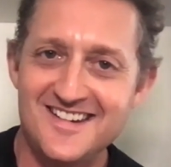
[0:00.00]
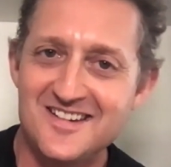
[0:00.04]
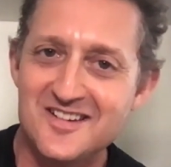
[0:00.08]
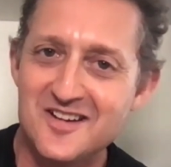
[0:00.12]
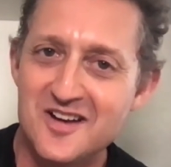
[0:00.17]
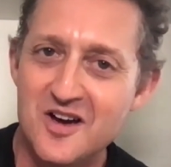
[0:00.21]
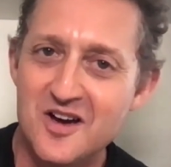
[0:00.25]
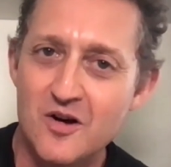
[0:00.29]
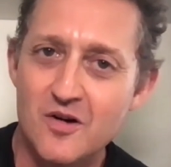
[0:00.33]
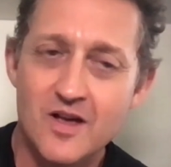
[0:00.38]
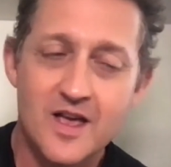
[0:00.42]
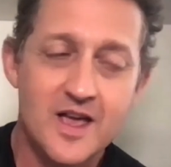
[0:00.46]
You
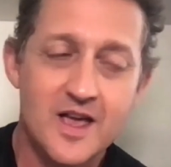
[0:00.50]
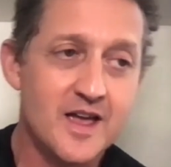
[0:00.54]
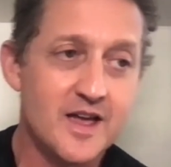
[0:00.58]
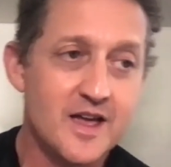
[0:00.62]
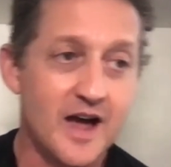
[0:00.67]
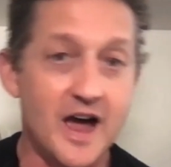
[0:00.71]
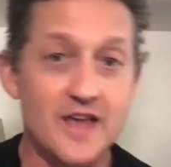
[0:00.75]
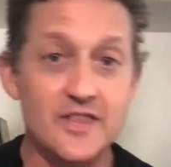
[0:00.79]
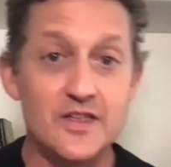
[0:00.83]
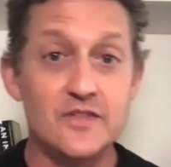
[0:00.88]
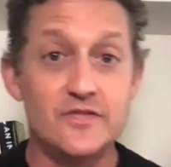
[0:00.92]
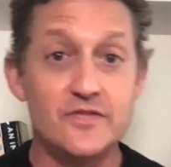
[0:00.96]
know,
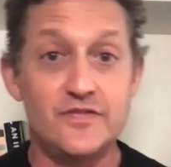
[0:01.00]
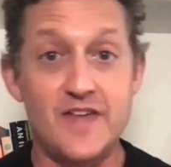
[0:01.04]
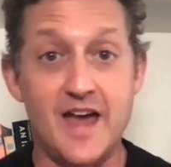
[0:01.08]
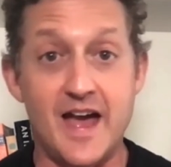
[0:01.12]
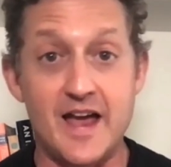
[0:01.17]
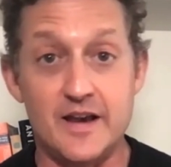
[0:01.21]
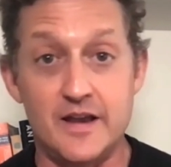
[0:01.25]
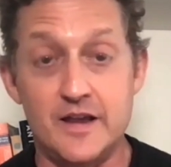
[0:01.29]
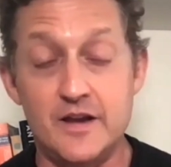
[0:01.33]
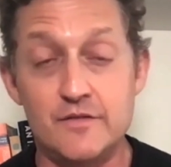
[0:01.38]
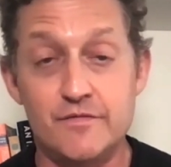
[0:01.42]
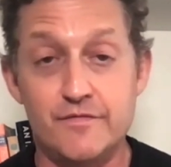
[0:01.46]
I think
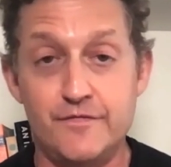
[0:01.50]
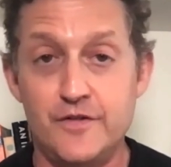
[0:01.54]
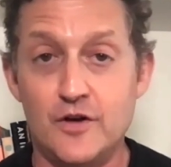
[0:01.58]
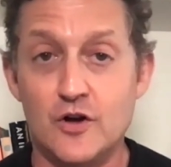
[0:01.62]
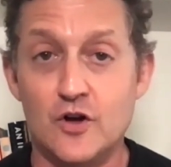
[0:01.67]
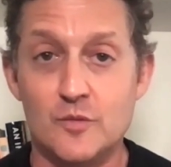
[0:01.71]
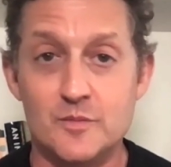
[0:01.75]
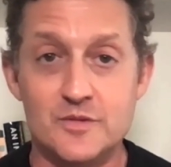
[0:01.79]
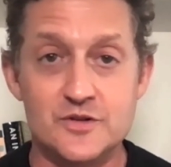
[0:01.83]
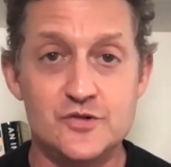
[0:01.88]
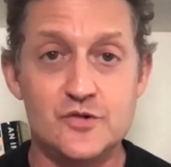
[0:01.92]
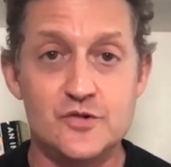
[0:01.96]
that in
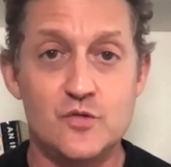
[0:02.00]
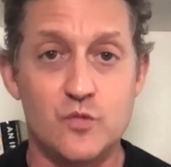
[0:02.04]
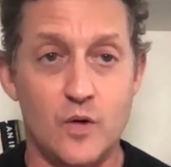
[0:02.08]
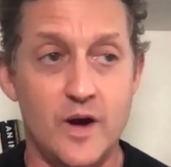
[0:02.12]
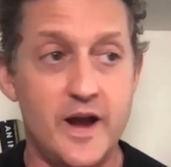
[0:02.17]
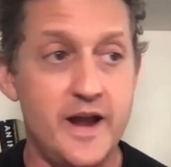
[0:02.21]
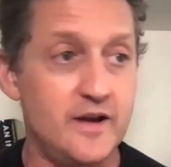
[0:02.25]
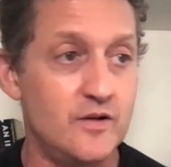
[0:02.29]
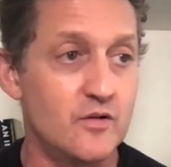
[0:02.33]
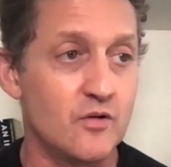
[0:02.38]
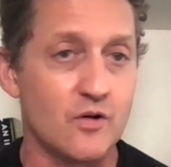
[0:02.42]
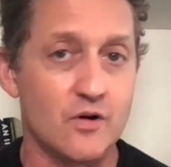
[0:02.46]
film is
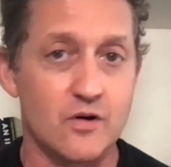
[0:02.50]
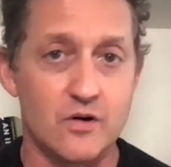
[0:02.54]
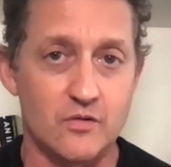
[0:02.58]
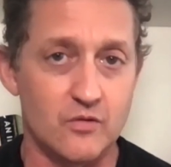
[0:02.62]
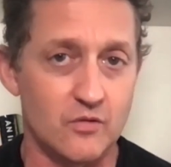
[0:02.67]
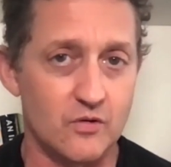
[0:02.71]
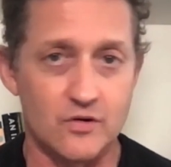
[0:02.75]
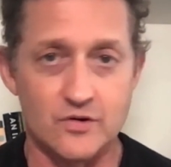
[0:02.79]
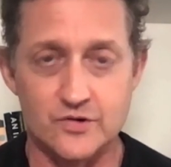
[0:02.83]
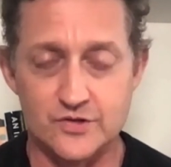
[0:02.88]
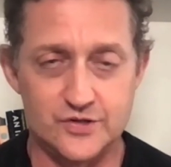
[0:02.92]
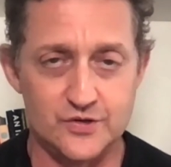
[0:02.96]
great, or
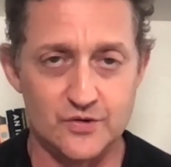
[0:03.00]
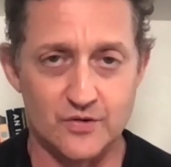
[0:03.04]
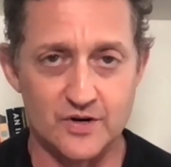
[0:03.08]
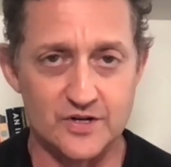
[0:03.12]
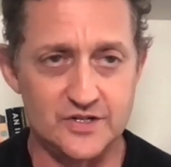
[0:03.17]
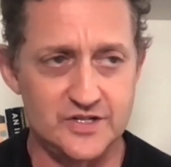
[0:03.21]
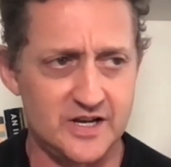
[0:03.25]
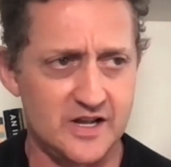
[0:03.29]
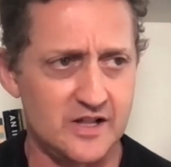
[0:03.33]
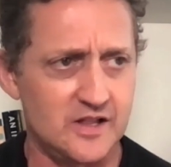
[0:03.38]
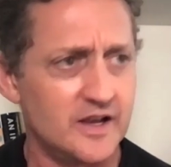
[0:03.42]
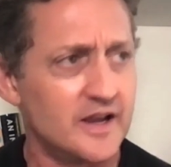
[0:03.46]
or
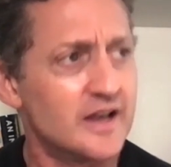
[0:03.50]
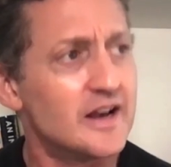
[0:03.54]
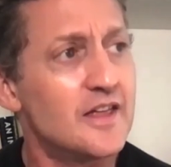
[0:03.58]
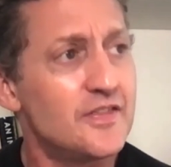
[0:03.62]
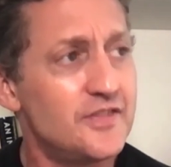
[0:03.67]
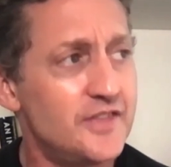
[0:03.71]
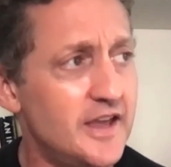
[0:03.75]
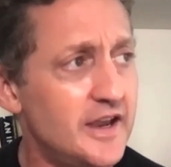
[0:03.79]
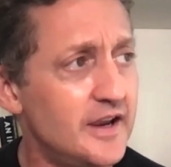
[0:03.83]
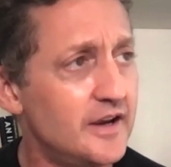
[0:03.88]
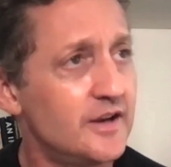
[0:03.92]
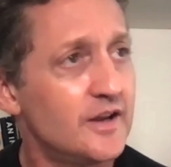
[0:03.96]
storytelling, and I
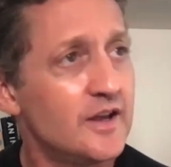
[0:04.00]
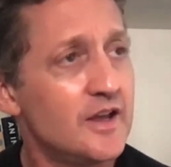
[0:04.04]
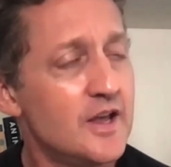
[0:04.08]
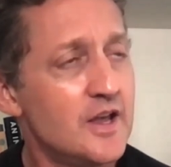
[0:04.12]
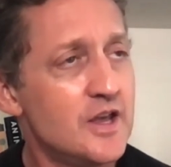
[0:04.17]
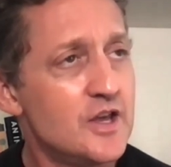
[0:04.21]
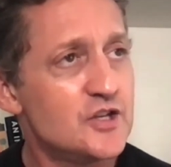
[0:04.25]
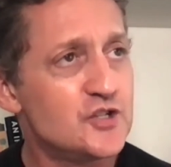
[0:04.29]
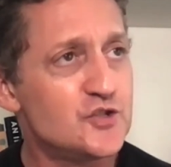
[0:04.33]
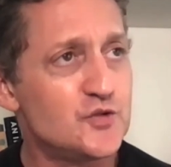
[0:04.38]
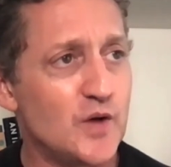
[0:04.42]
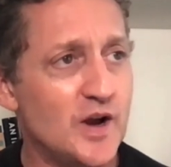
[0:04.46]
think
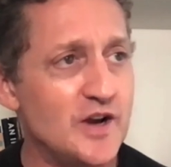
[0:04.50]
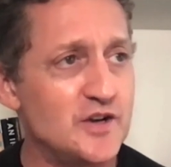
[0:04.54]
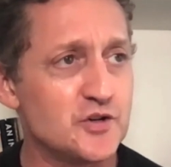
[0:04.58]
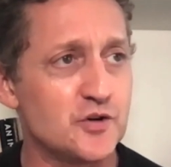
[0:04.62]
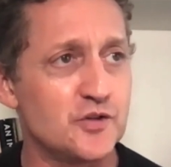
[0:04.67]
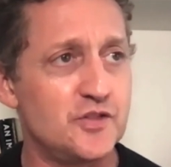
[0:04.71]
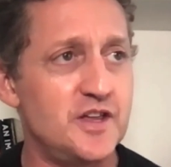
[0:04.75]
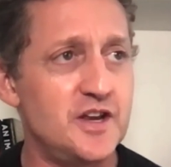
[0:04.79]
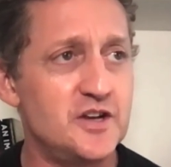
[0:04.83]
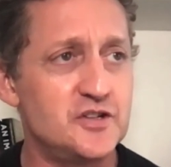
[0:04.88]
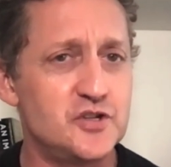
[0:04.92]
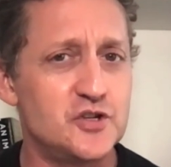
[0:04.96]
Stranger
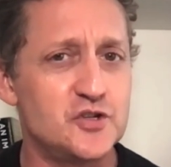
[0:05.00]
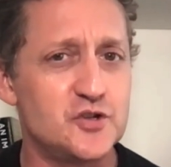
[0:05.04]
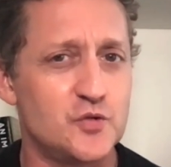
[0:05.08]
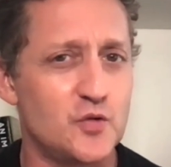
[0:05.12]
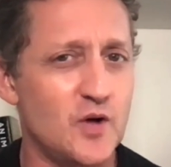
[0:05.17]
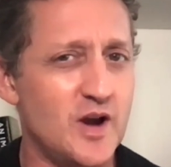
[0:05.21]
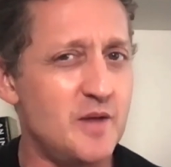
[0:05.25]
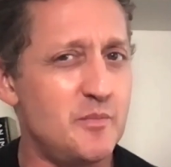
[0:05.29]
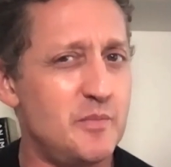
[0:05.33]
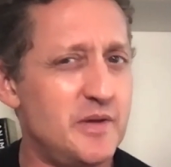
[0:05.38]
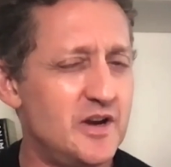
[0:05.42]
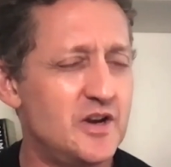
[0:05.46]
Things is
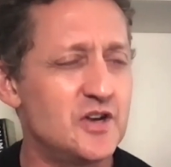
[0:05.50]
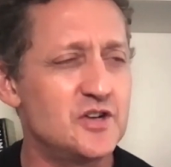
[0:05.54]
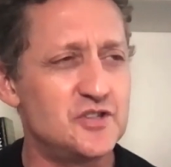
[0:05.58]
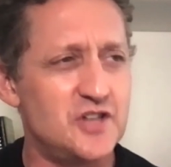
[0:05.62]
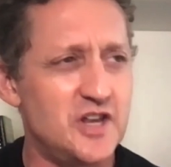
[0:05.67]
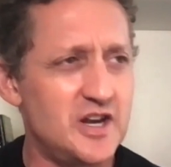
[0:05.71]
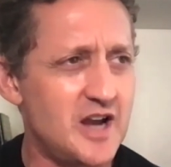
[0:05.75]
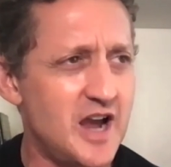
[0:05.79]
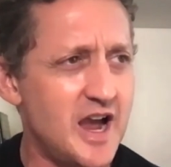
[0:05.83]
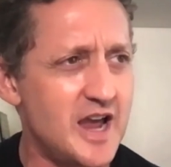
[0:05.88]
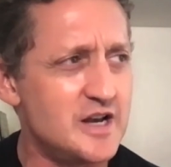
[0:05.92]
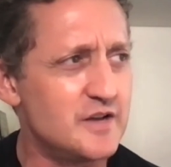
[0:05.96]
great because
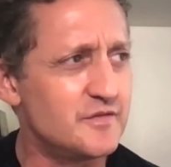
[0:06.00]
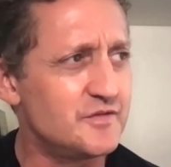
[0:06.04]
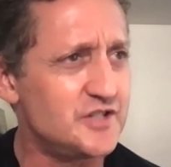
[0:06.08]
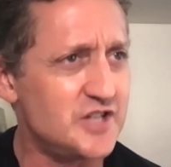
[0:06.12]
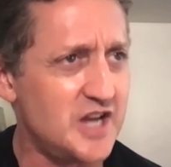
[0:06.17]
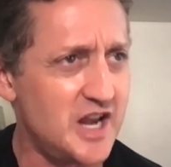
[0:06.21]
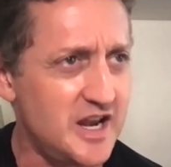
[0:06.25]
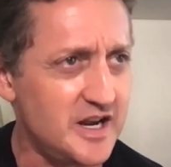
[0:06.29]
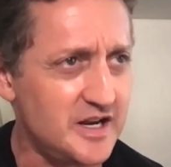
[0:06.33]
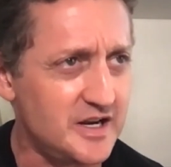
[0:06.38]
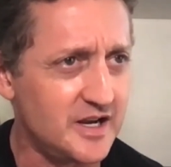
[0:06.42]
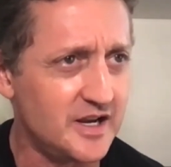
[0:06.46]
they kind of
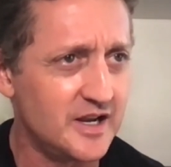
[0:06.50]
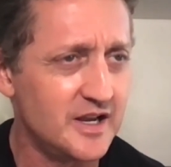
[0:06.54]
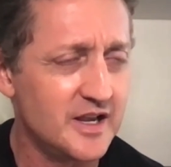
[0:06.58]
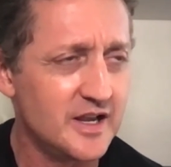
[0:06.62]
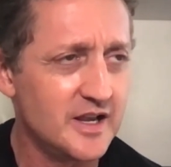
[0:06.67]
take